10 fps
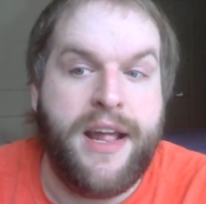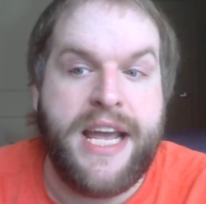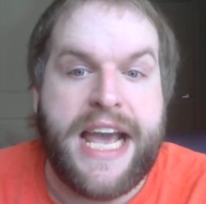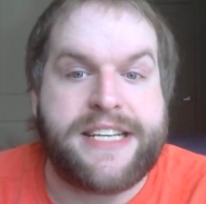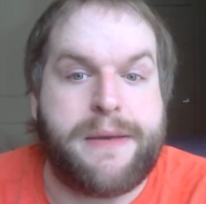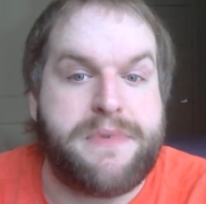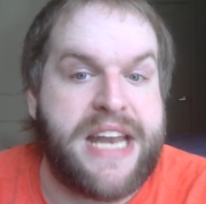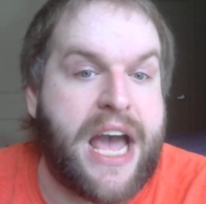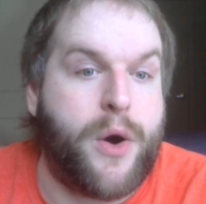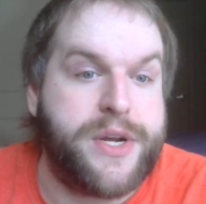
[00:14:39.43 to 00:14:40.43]
Except
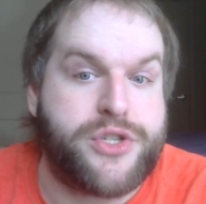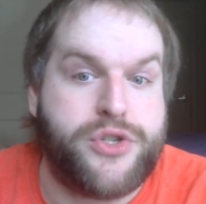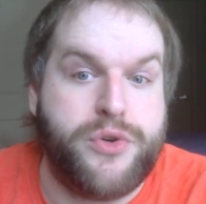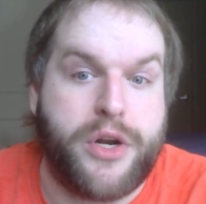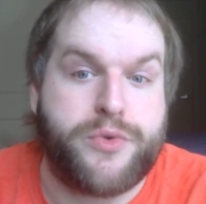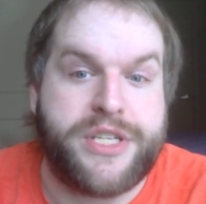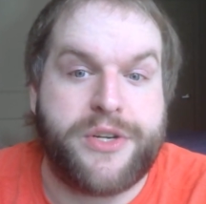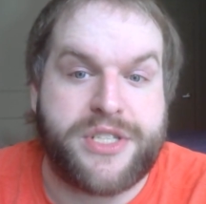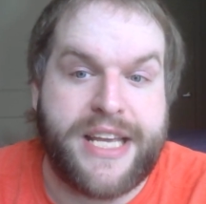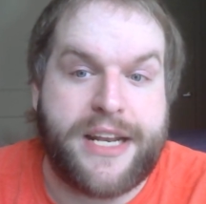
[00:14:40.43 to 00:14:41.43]
now it's 200
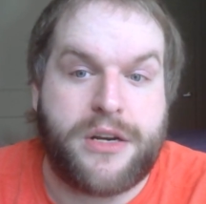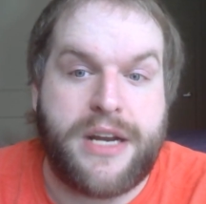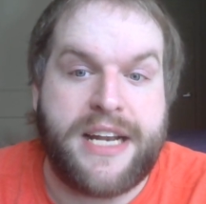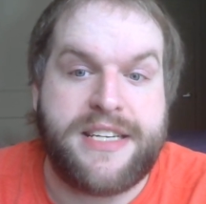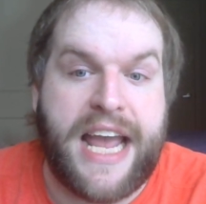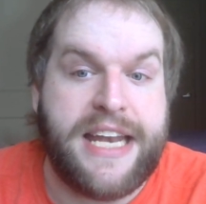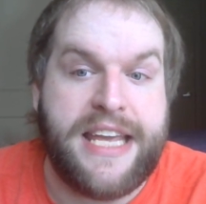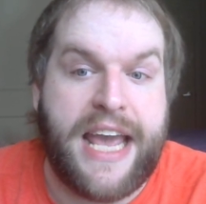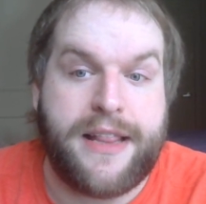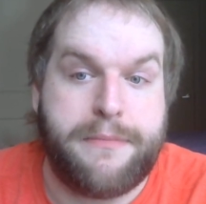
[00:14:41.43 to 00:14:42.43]
years later, and
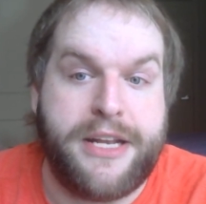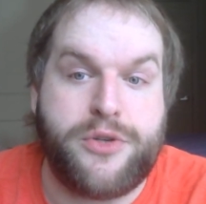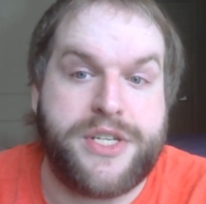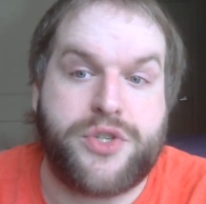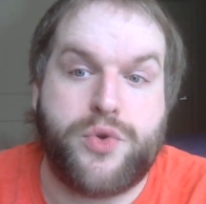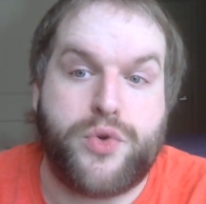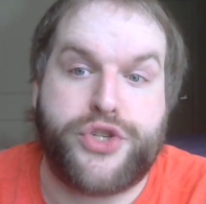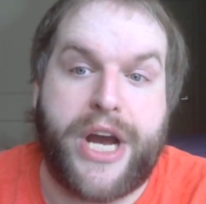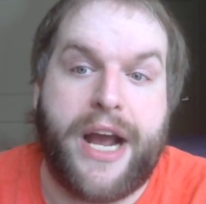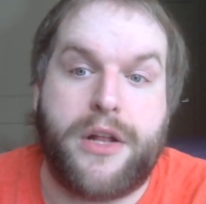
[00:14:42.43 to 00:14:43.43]
any elementary school
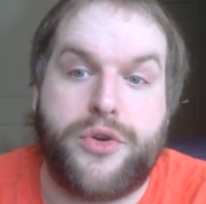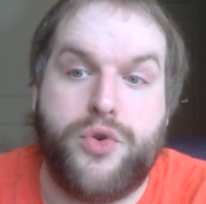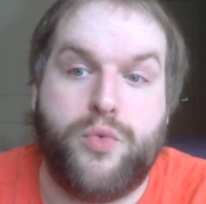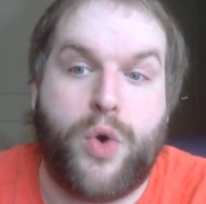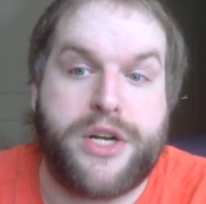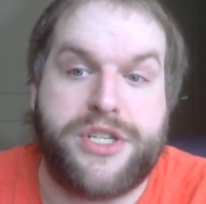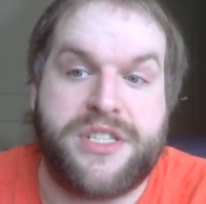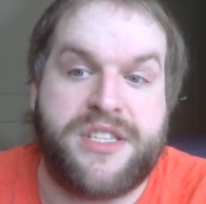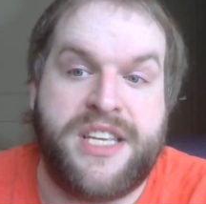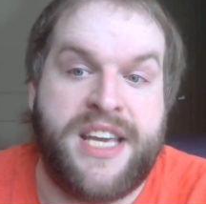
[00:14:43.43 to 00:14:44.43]
child who
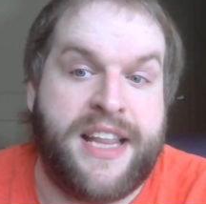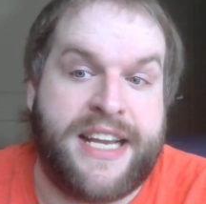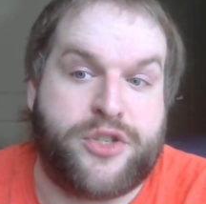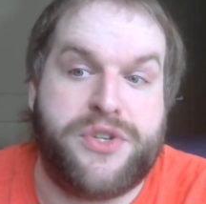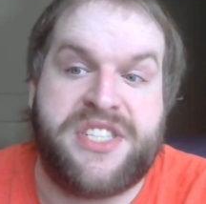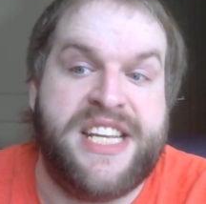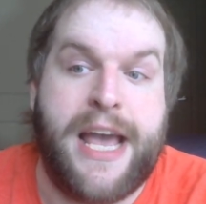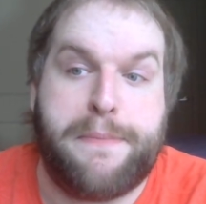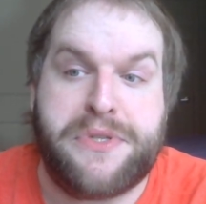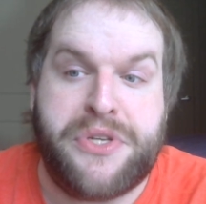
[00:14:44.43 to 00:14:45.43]
watches the electricity
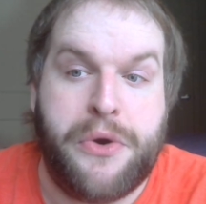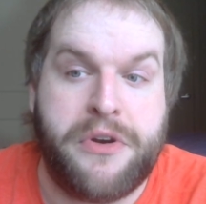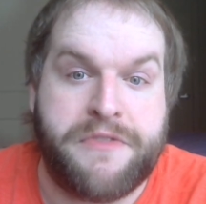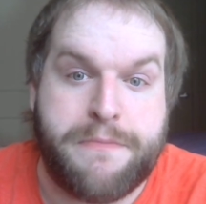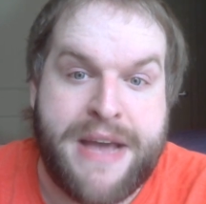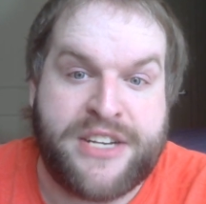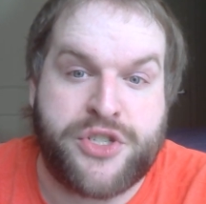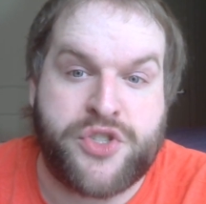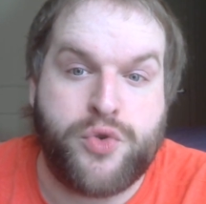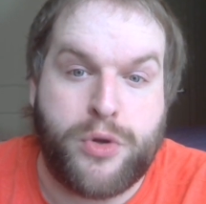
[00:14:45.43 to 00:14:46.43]
episode of the Magic
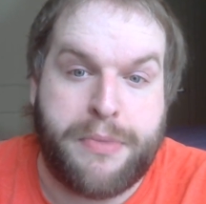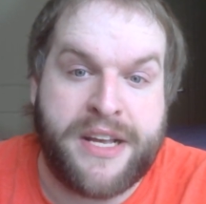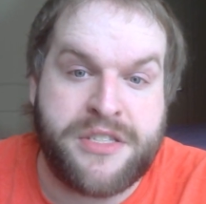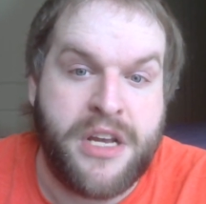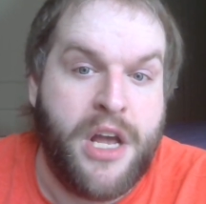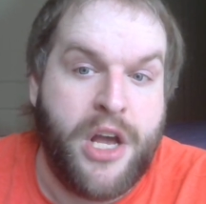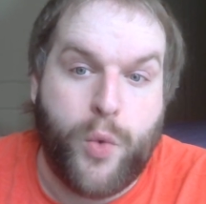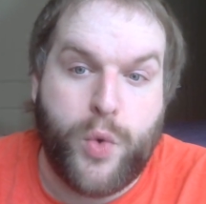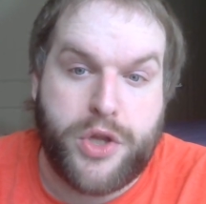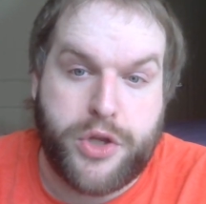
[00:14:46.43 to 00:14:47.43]
School Bus
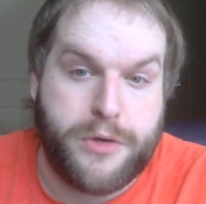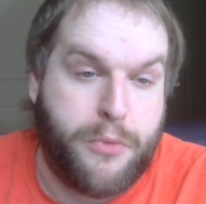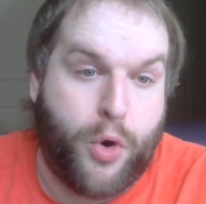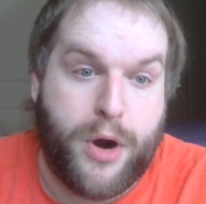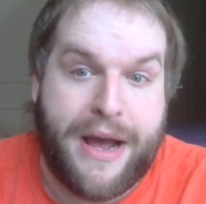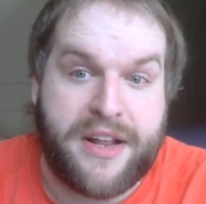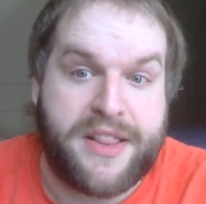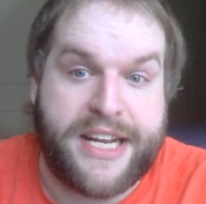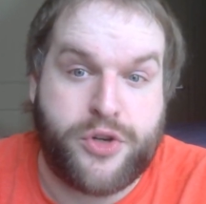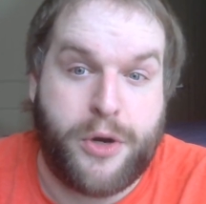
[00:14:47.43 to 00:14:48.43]
will learn more about
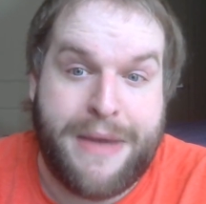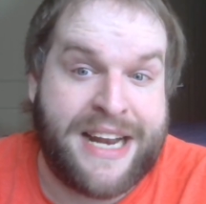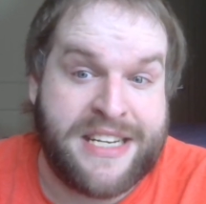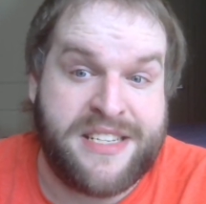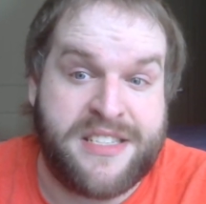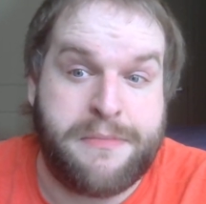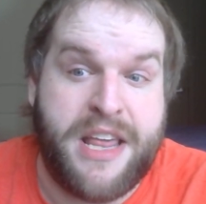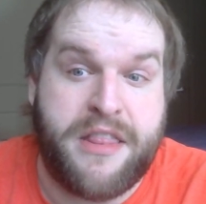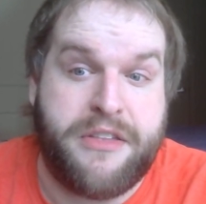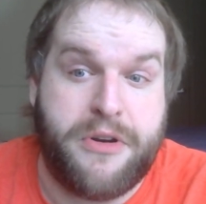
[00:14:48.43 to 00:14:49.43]
electromagnetism
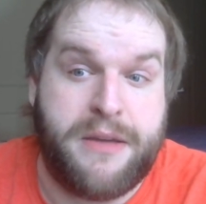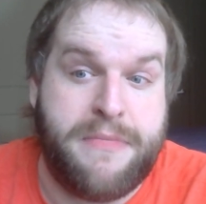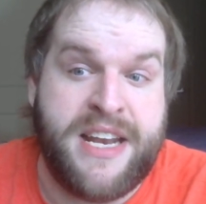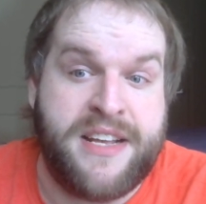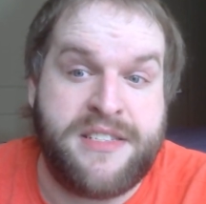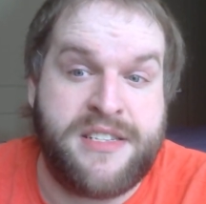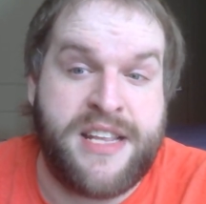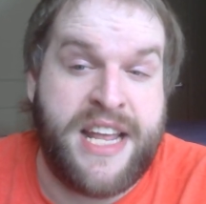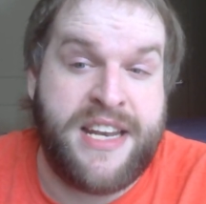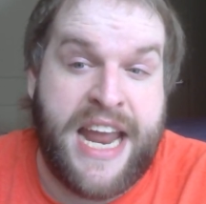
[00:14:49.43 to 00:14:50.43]
in 30 minutes
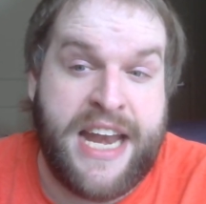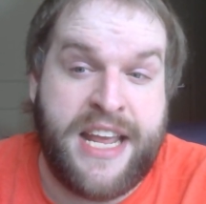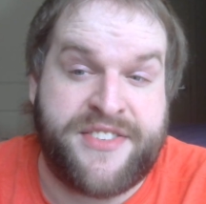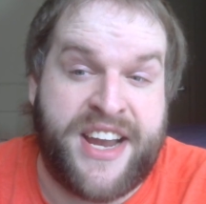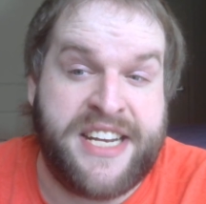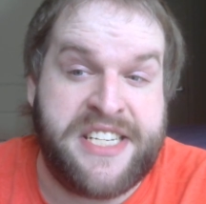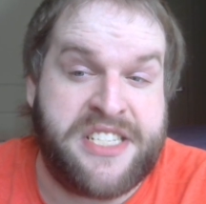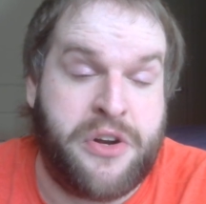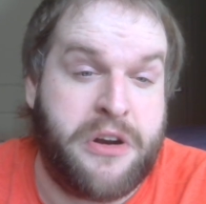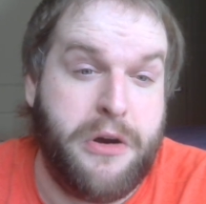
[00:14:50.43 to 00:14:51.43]
than any scientist
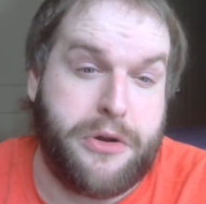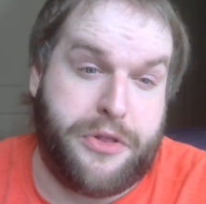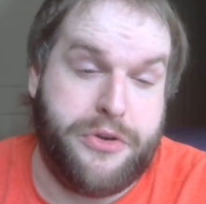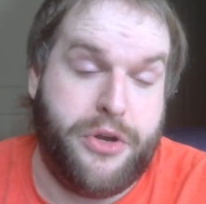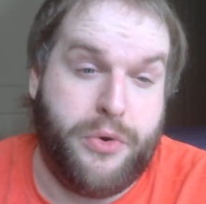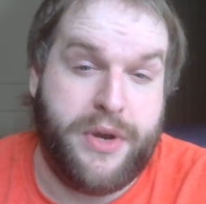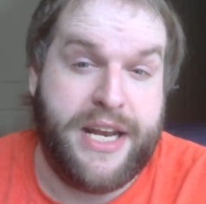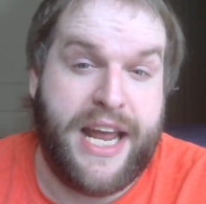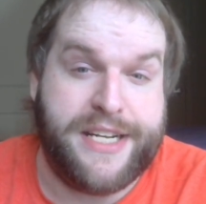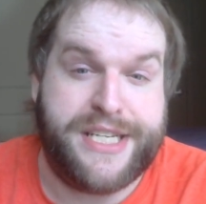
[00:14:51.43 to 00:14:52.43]
on Earth knew in
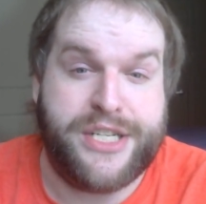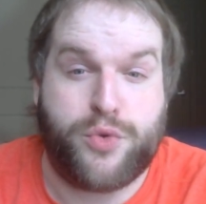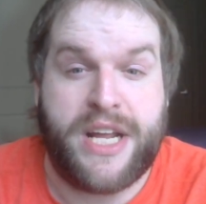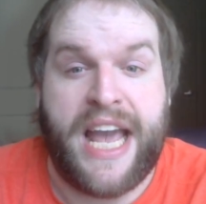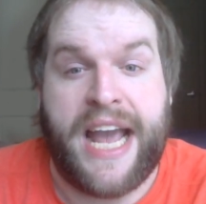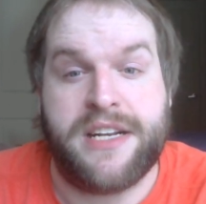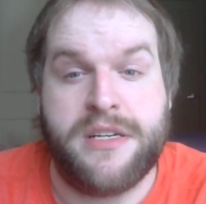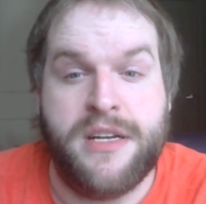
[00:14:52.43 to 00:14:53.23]
1828.